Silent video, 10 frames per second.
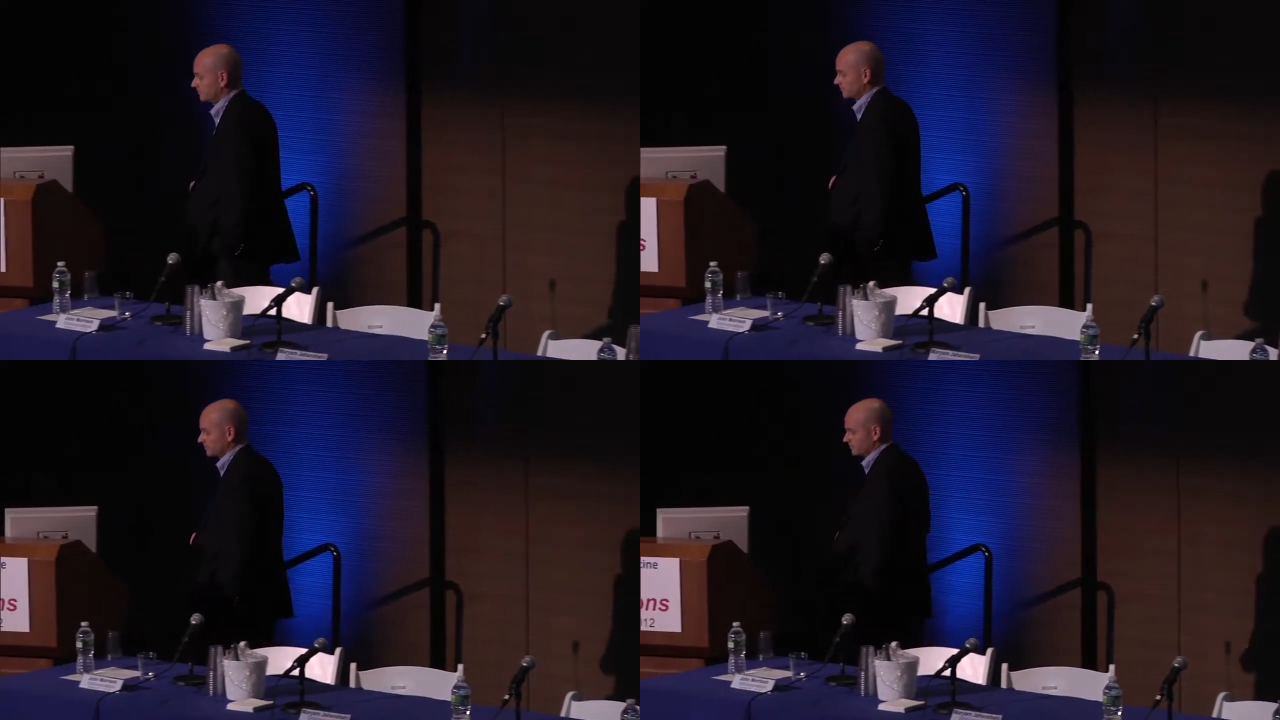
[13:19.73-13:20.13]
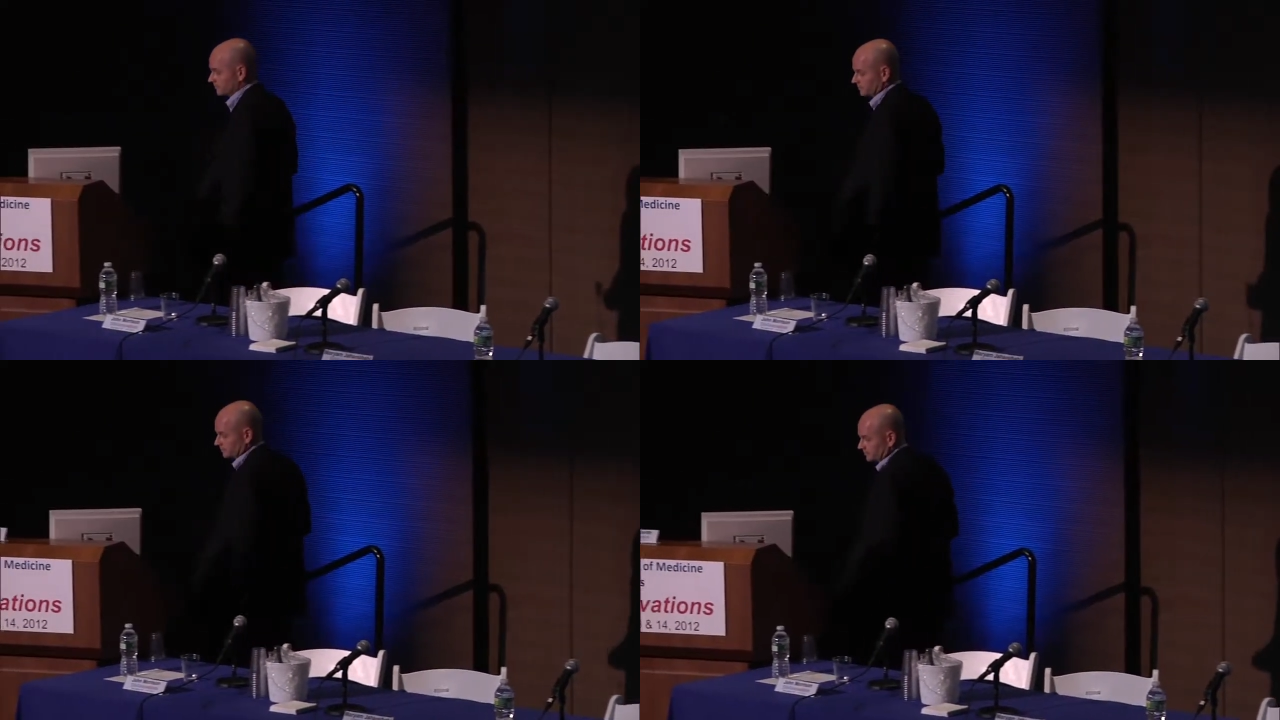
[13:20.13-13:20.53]

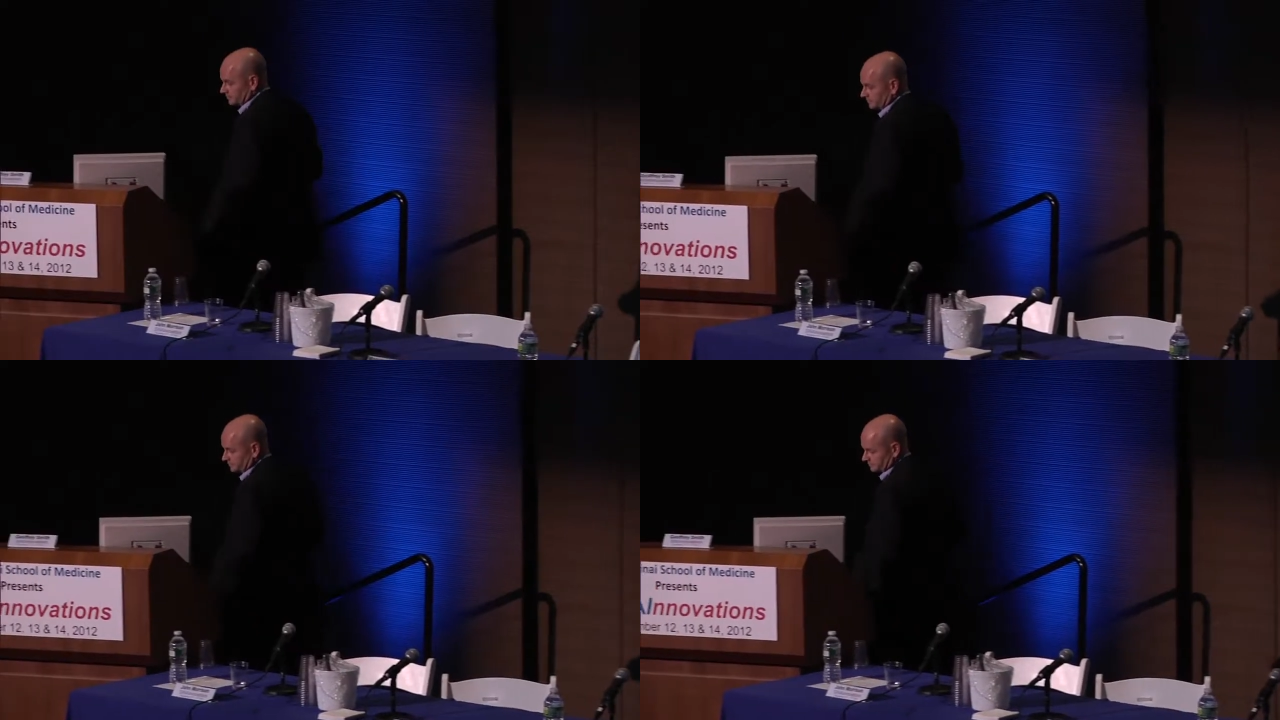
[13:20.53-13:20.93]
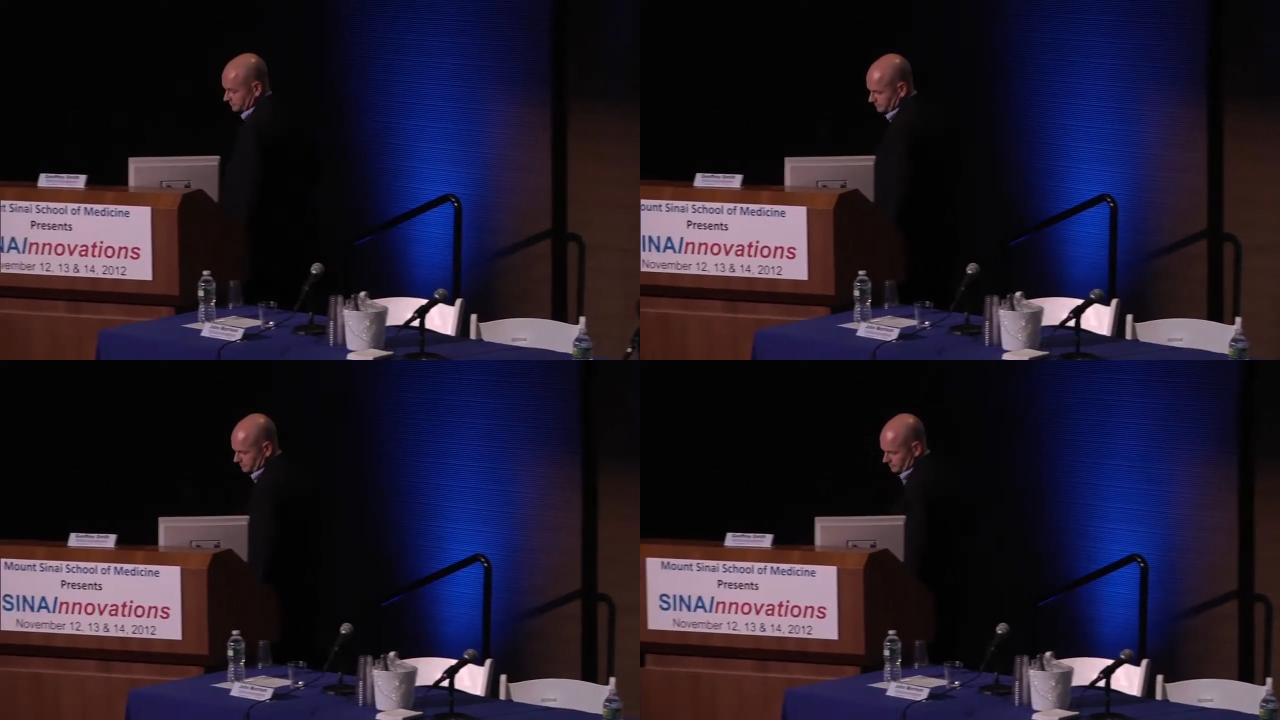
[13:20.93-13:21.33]

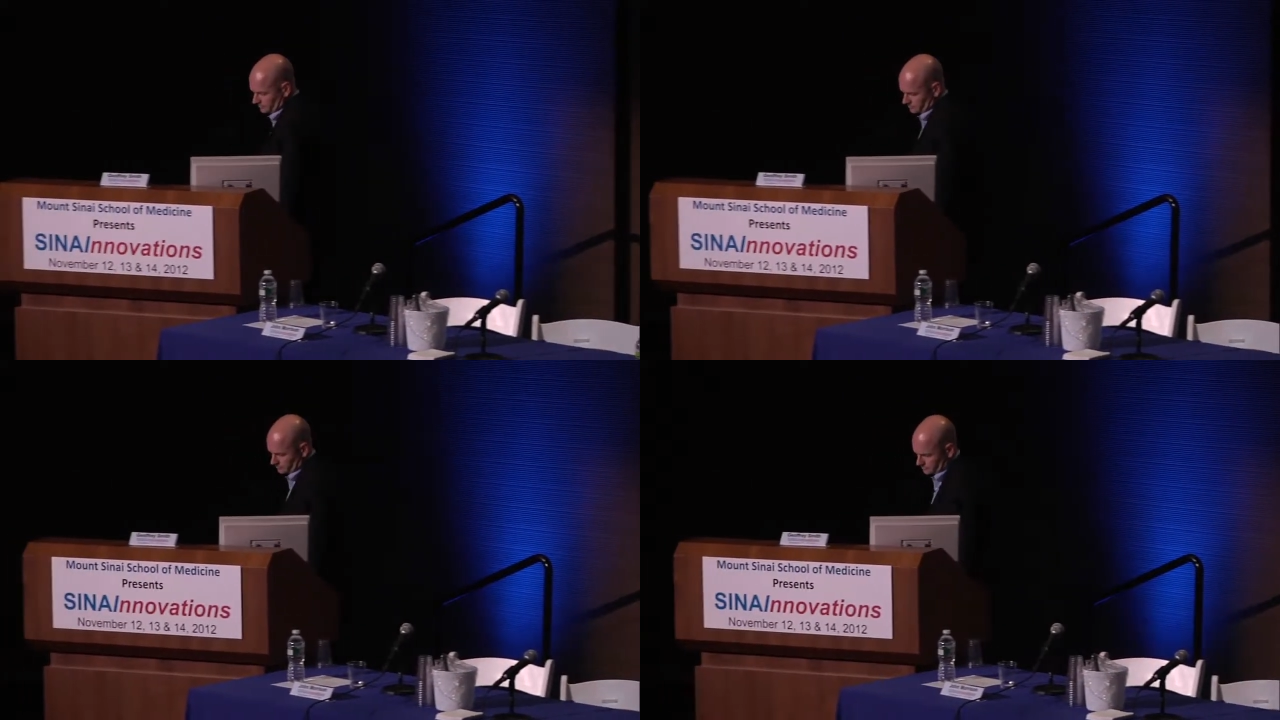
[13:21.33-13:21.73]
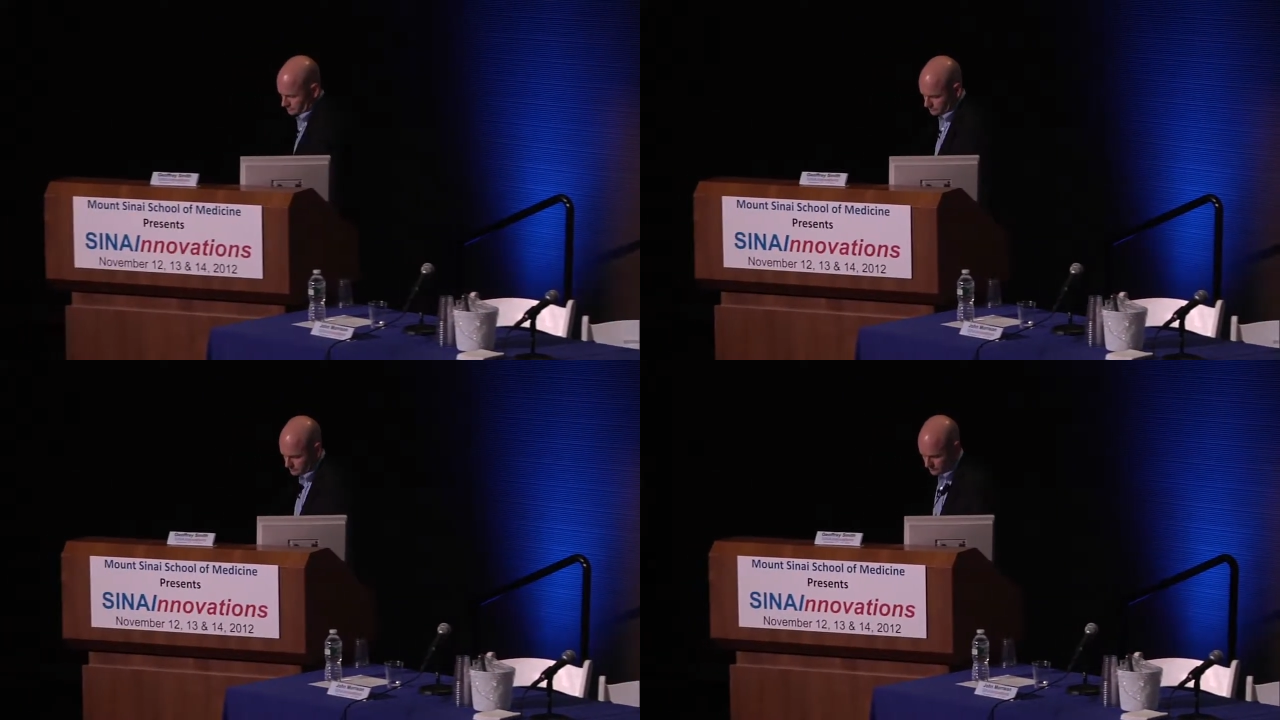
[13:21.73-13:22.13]

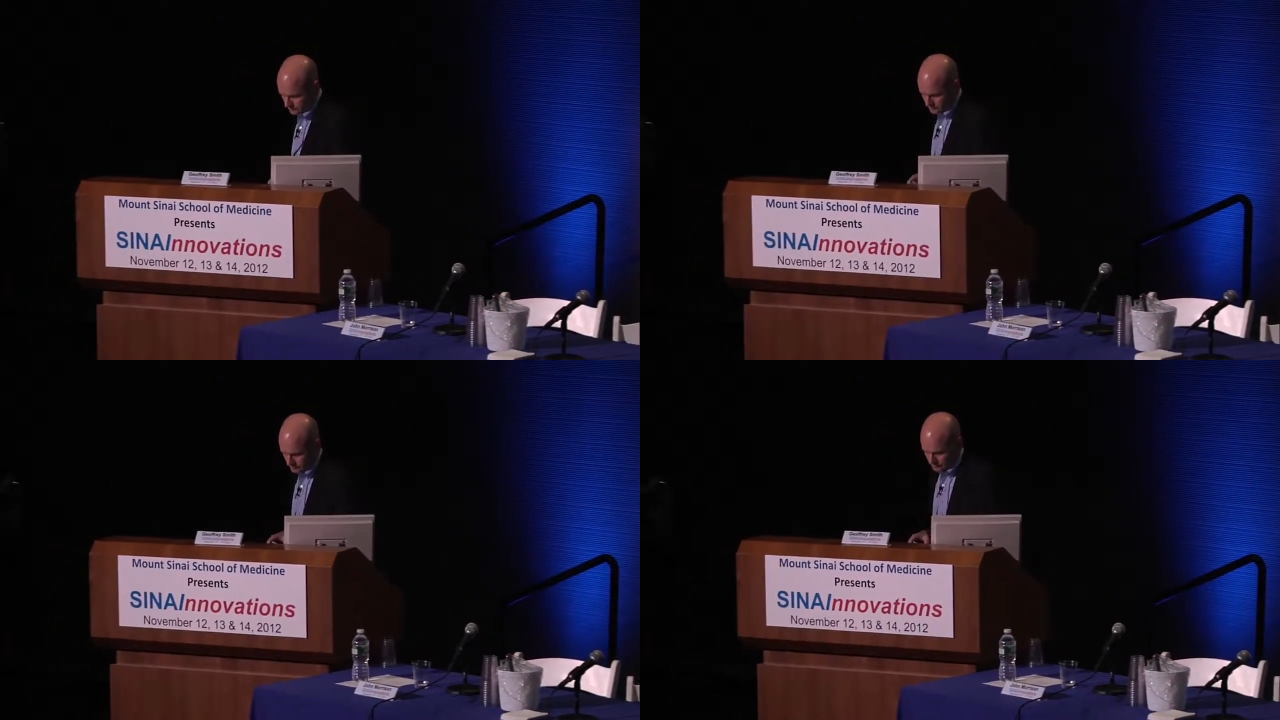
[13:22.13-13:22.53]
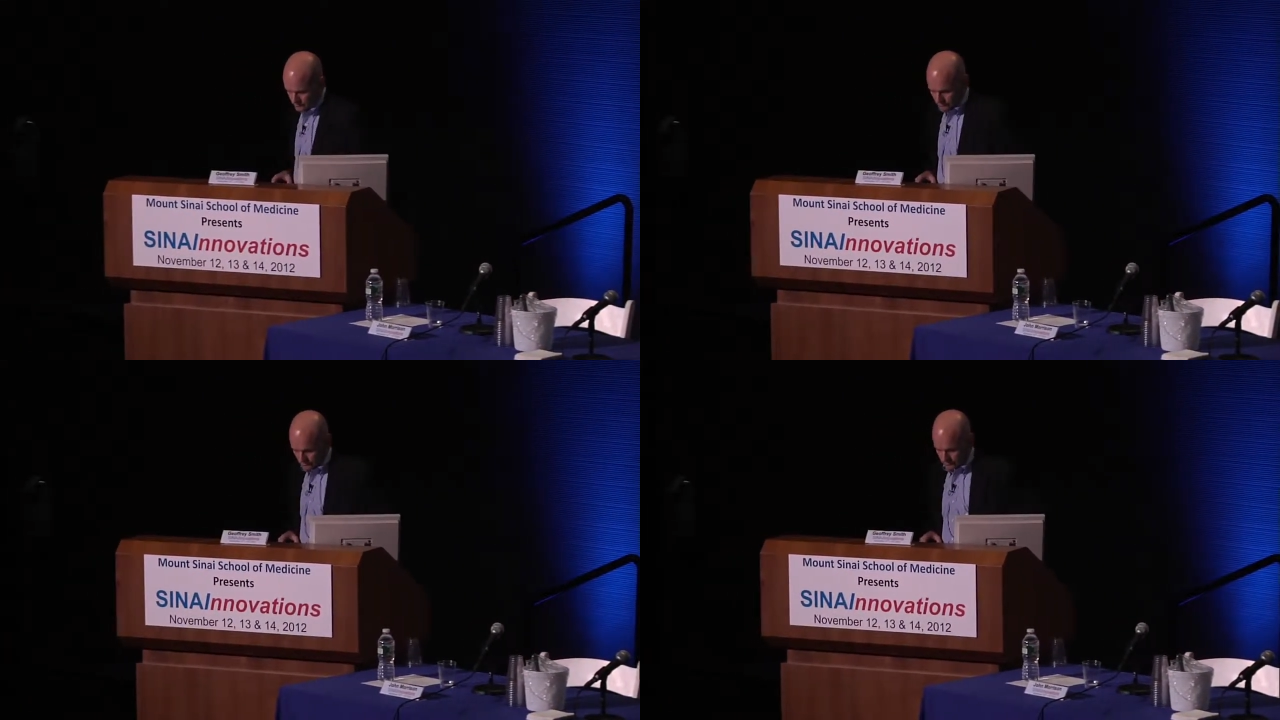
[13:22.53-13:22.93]

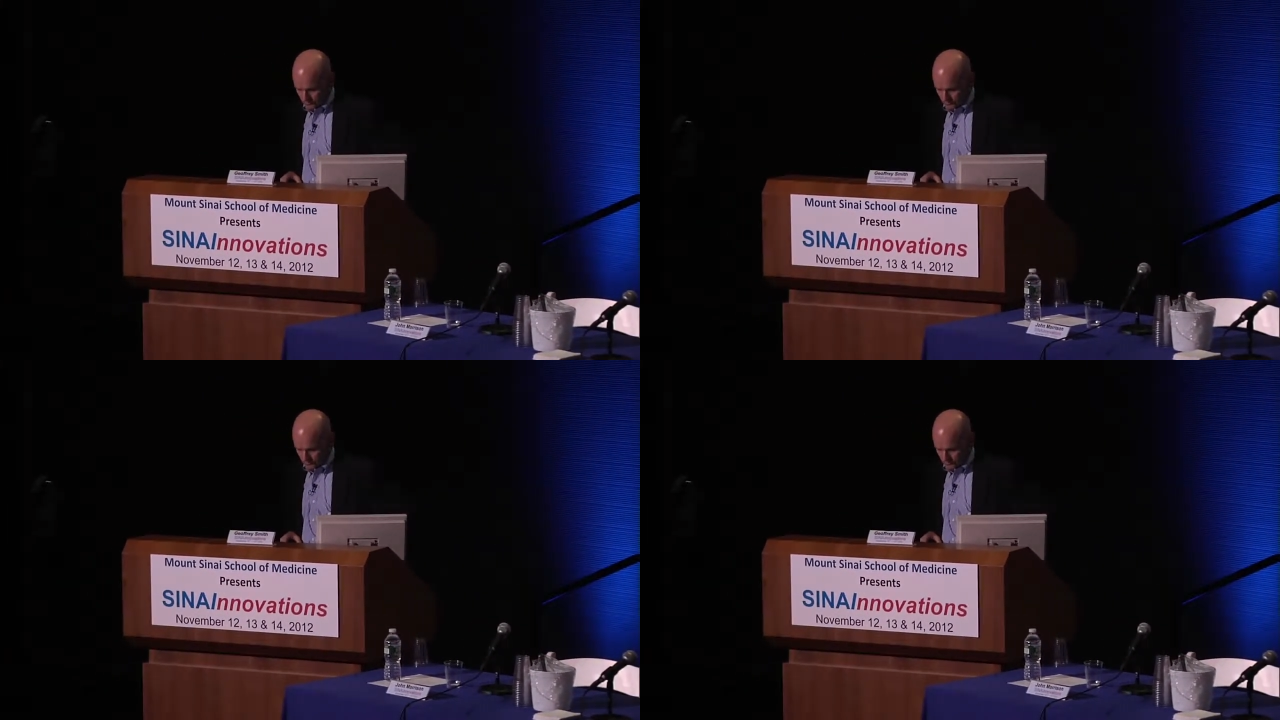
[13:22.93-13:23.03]
Nobody speaks.